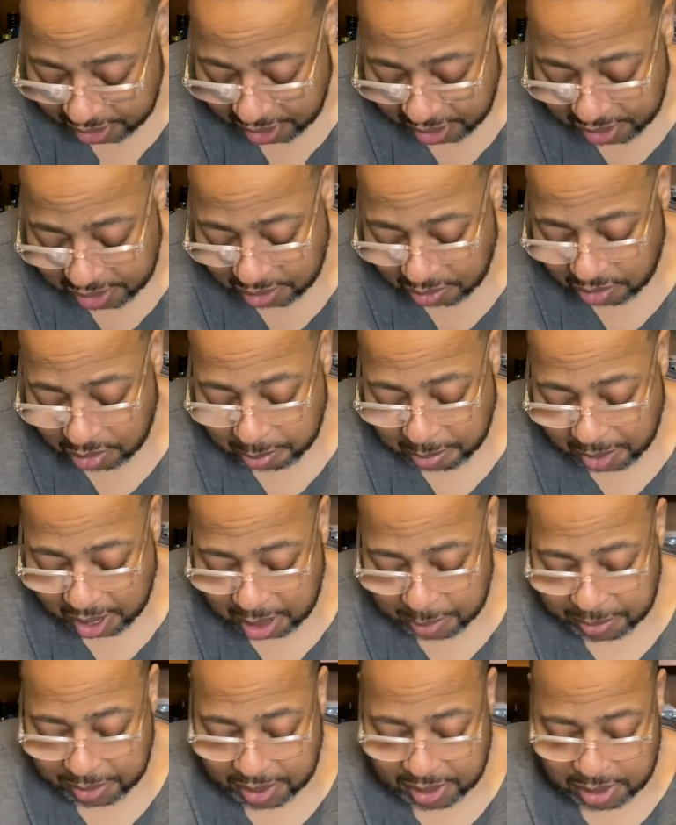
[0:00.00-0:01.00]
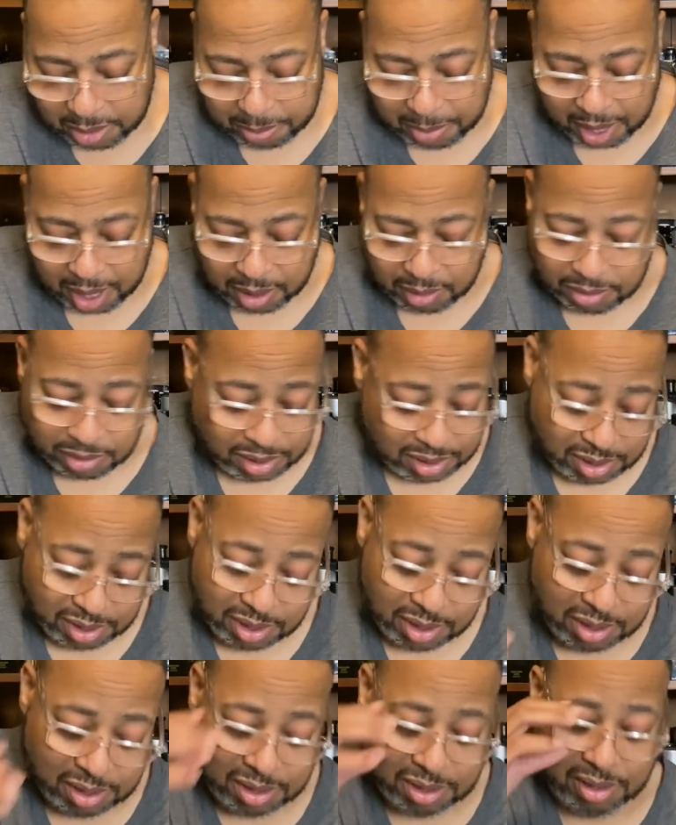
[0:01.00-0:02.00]
that is on the bottom of these bottles. It's
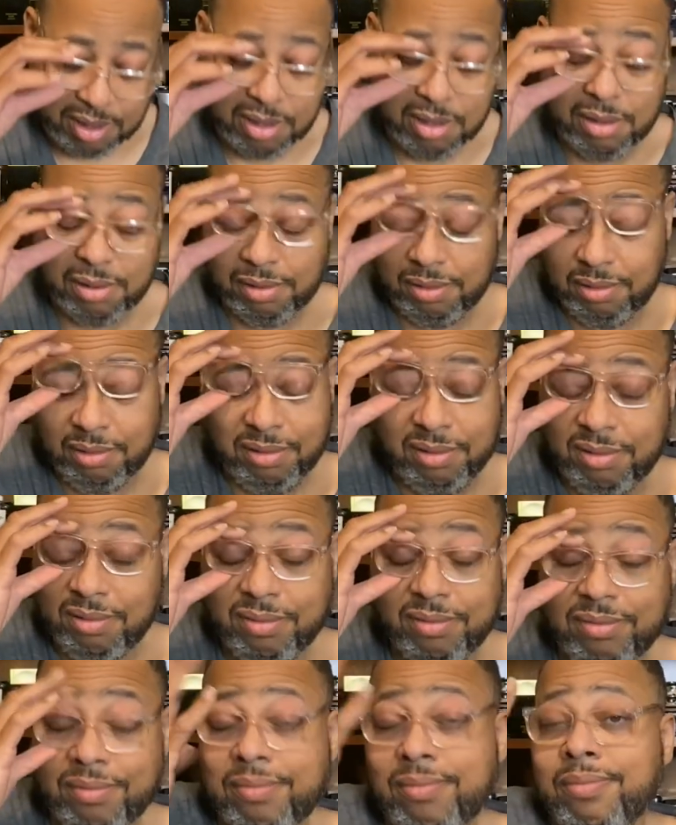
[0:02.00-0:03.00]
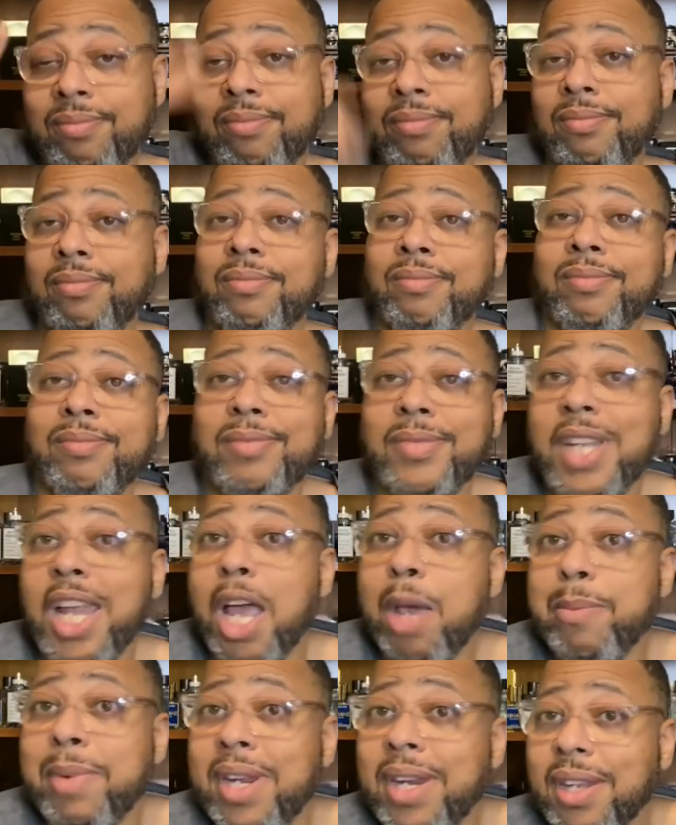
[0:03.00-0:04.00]
just, you know,
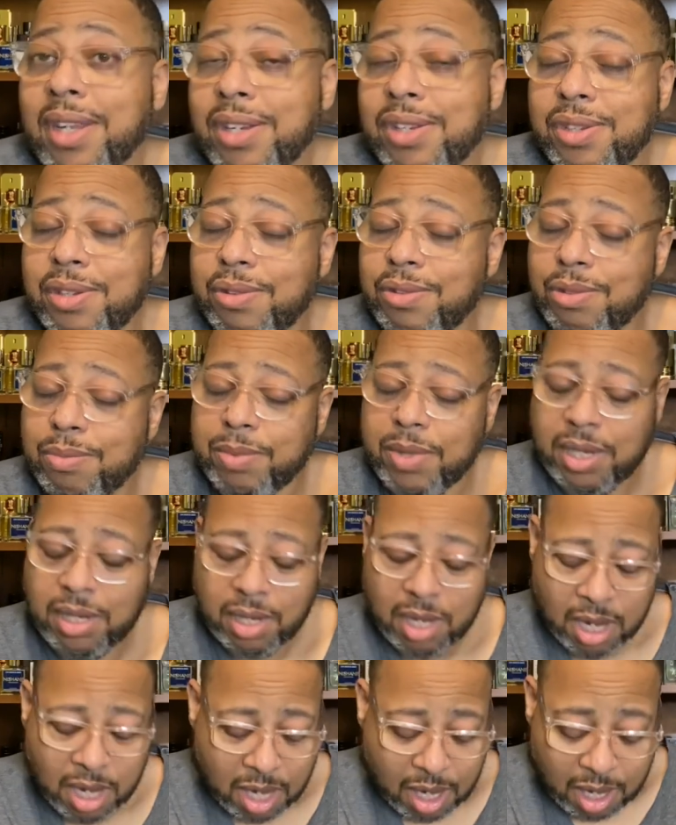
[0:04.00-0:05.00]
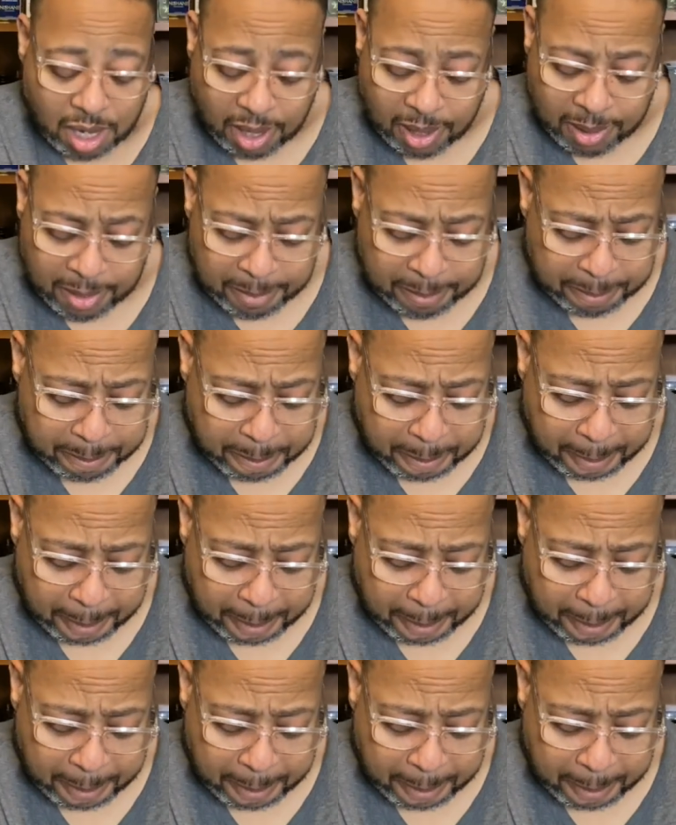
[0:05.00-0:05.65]
diabetic issues. But